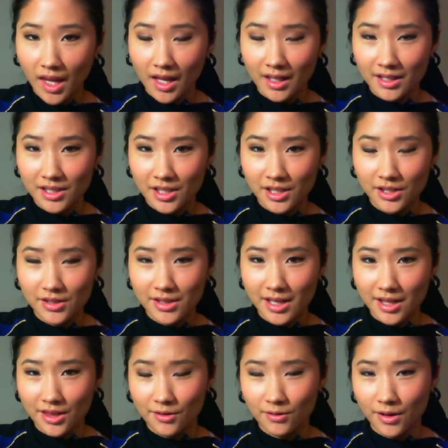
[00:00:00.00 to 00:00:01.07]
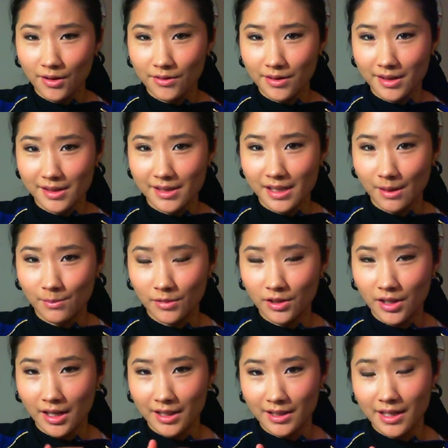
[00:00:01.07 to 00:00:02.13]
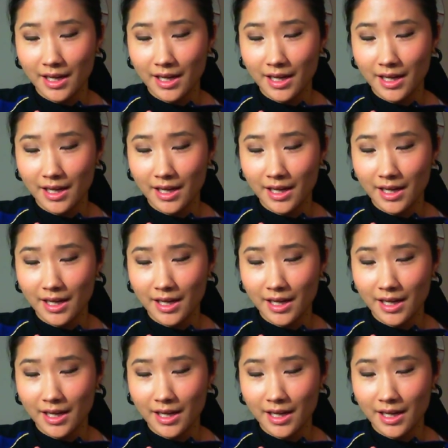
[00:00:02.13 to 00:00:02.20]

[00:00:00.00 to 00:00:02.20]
I actually used it throughout the summer at